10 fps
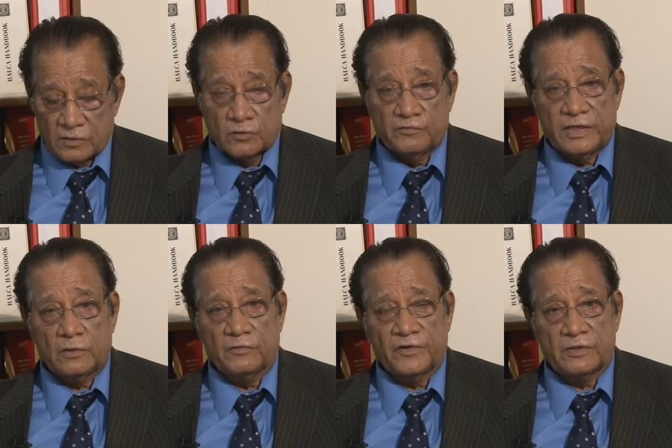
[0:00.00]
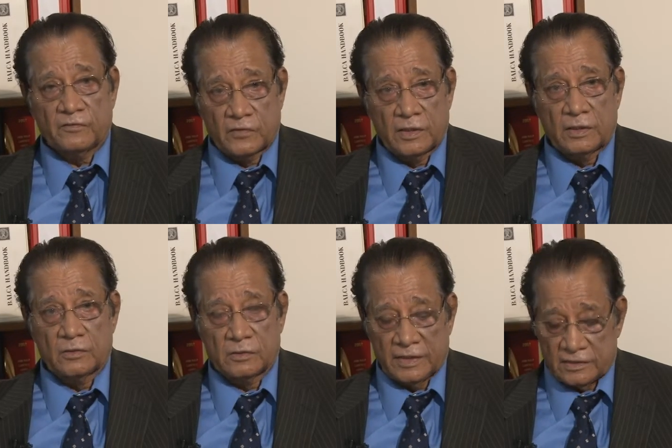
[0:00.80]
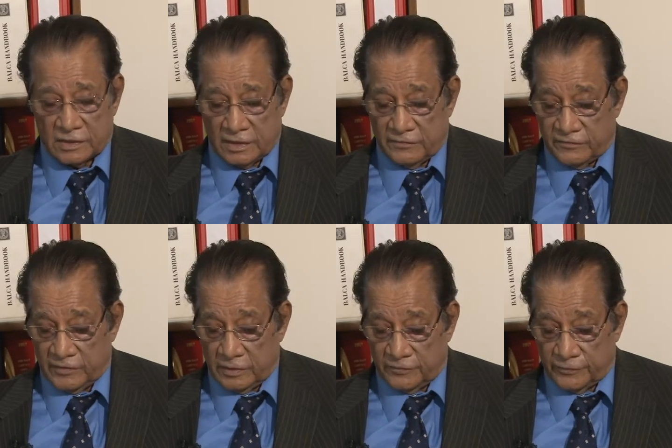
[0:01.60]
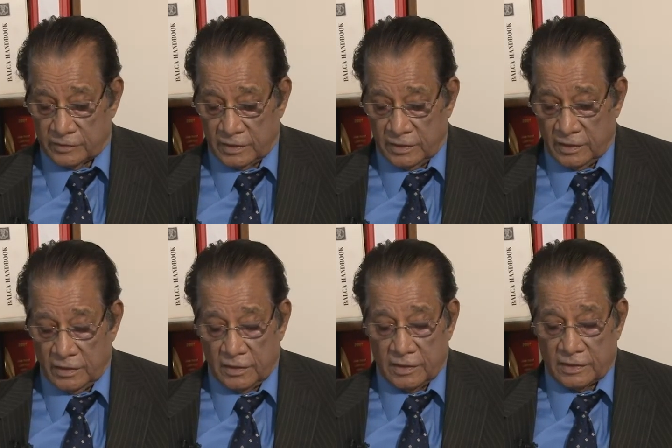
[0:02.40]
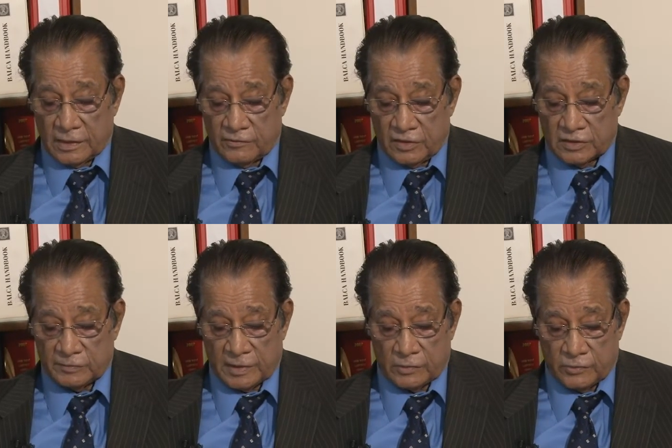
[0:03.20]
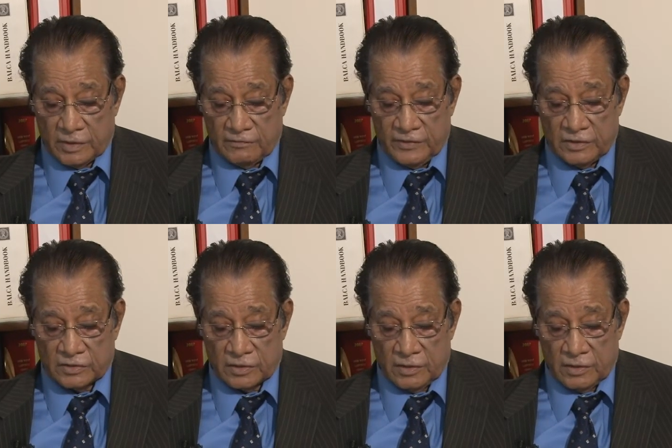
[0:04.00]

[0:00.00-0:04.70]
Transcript: it is very good for the world though that is a wonderful thing. It advanced by 12 weeks